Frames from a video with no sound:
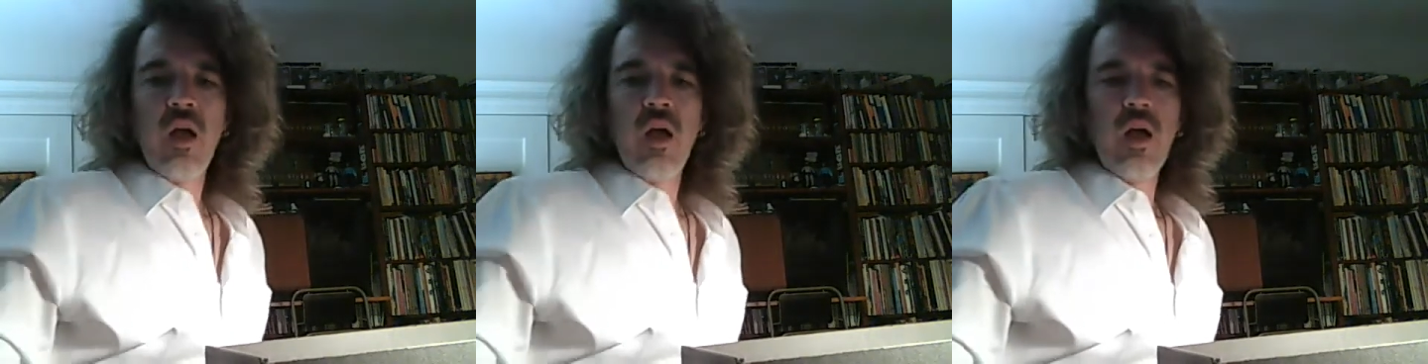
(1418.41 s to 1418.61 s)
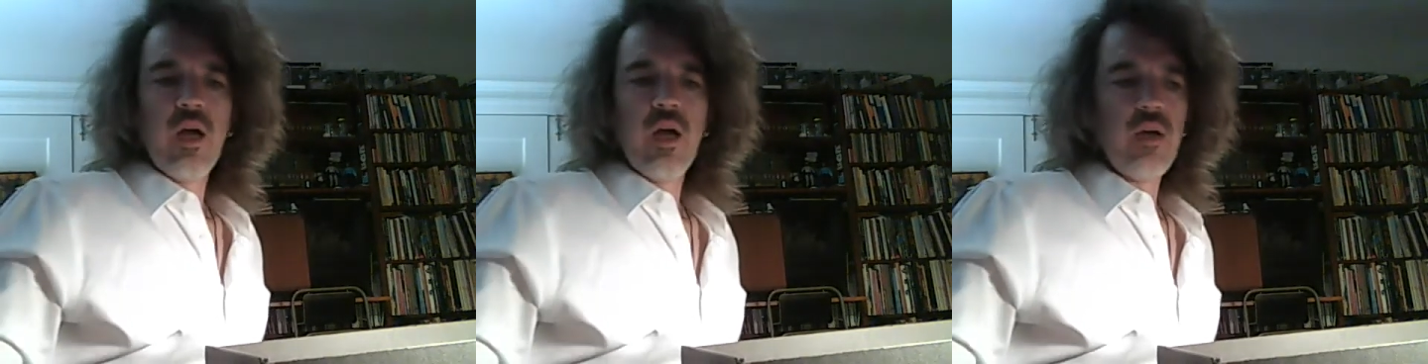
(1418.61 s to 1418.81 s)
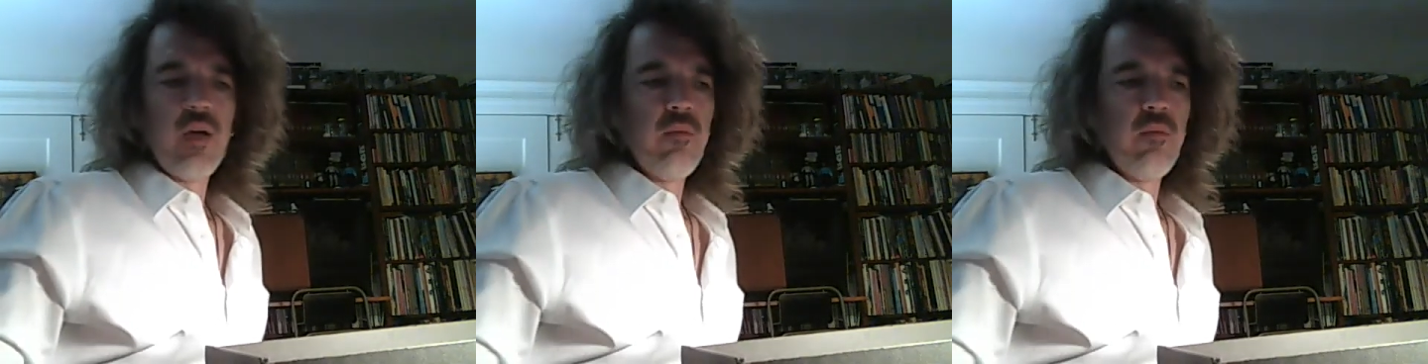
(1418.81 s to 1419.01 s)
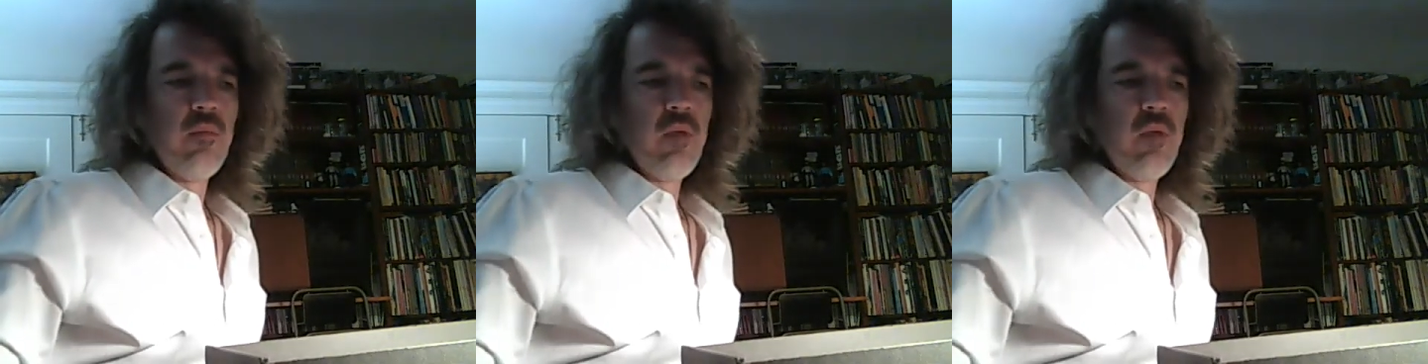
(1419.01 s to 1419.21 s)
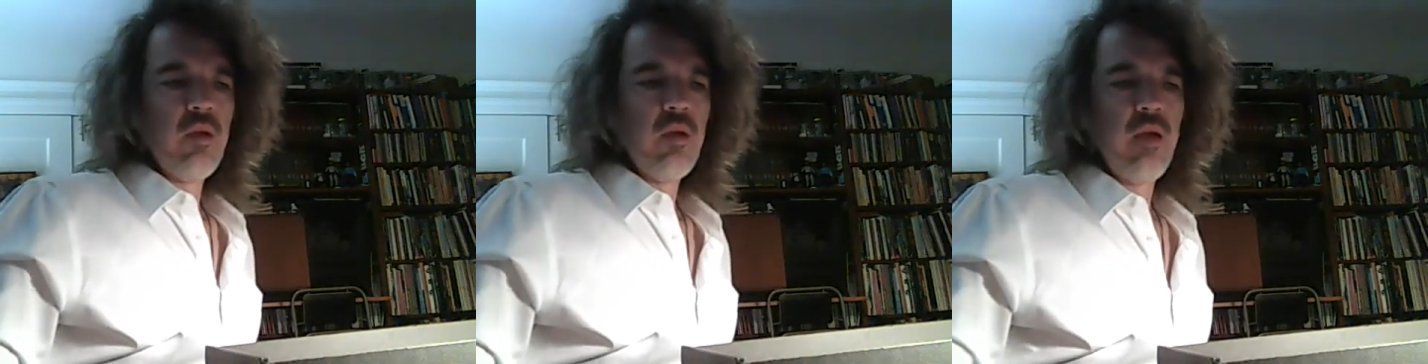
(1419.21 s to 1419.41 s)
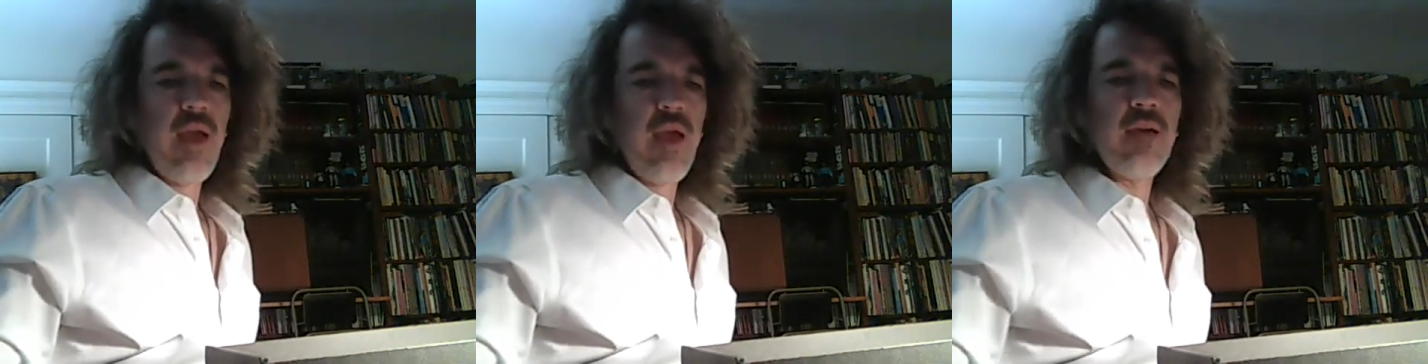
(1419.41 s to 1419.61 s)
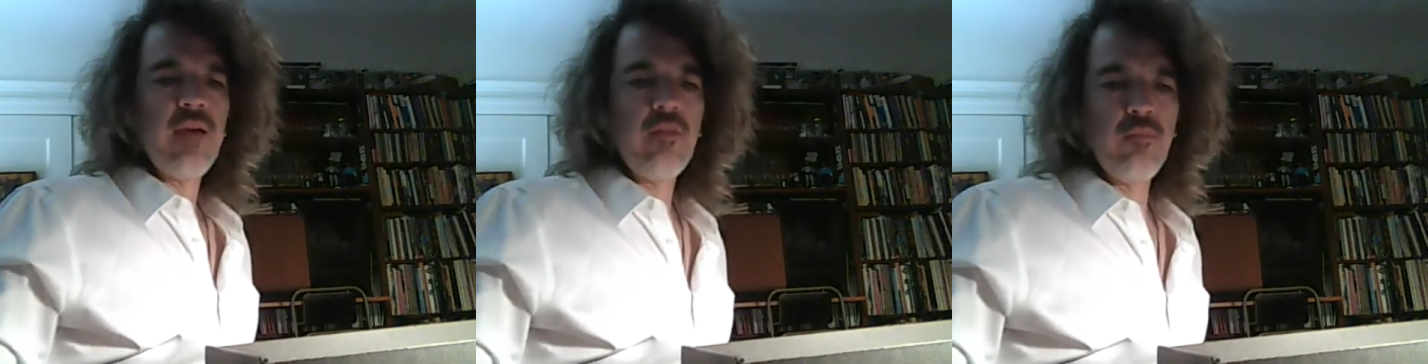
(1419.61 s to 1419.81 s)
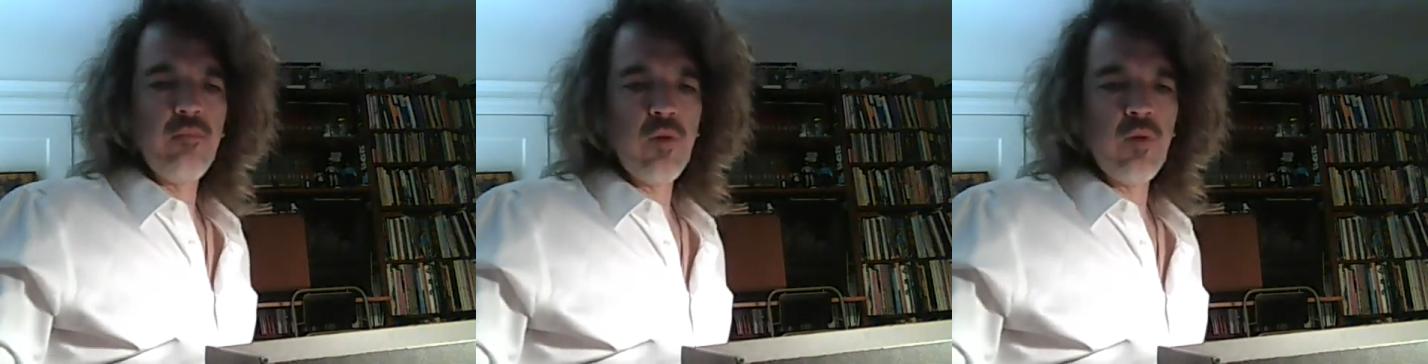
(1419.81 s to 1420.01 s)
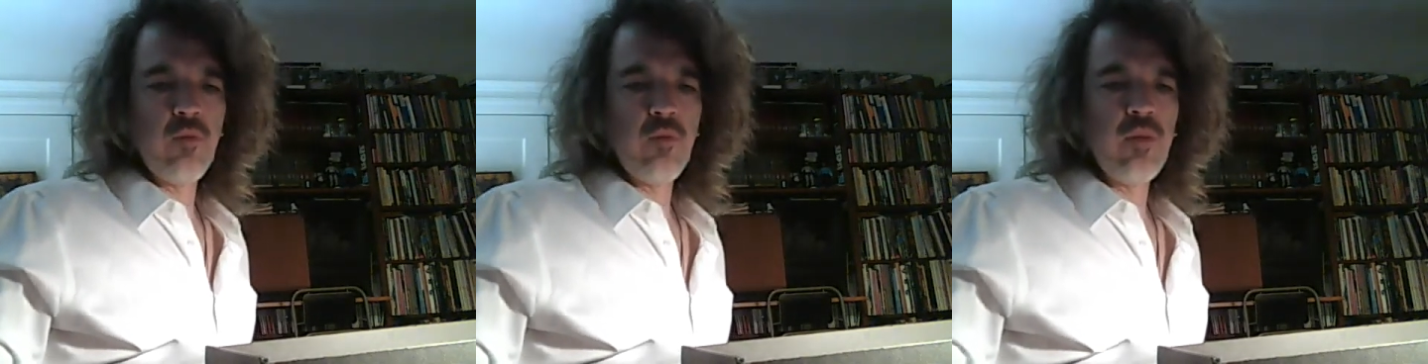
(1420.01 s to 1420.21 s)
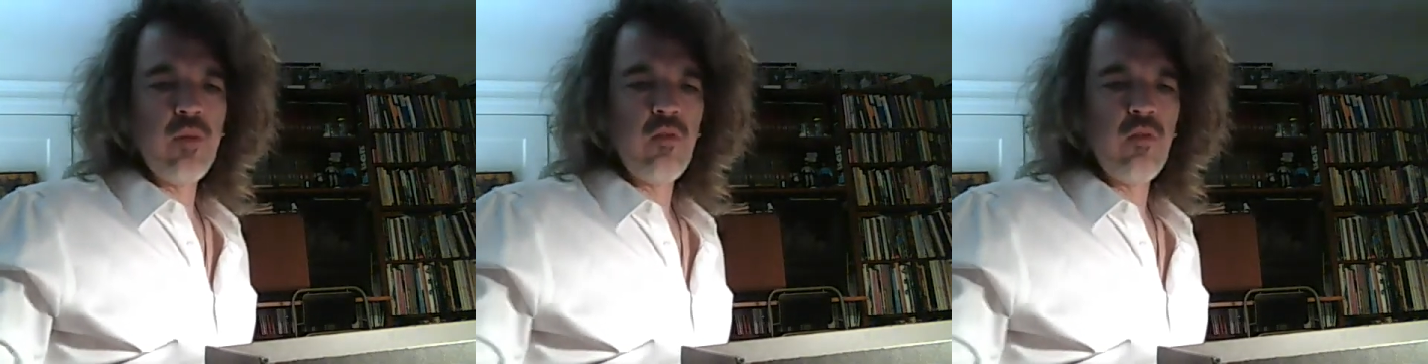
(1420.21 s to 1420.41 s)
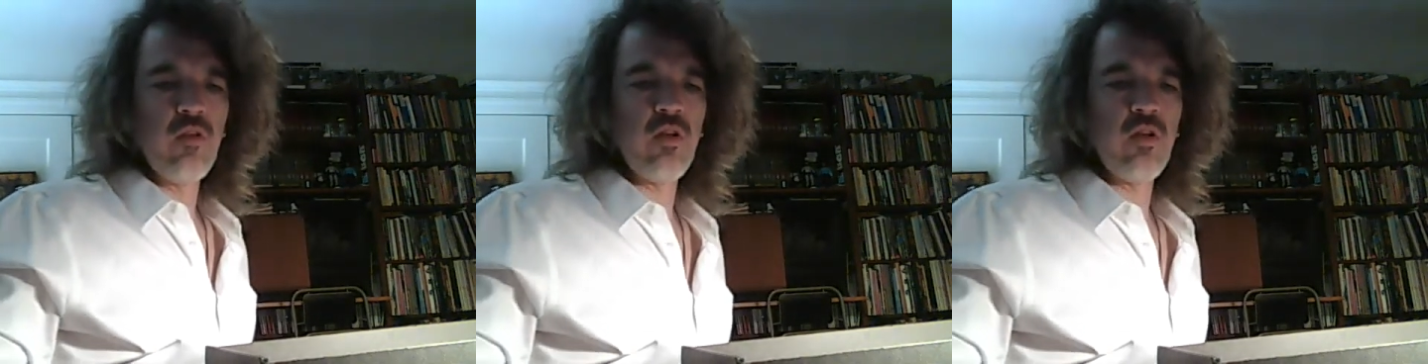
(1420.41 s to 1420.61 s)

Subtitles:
Um, at the moment,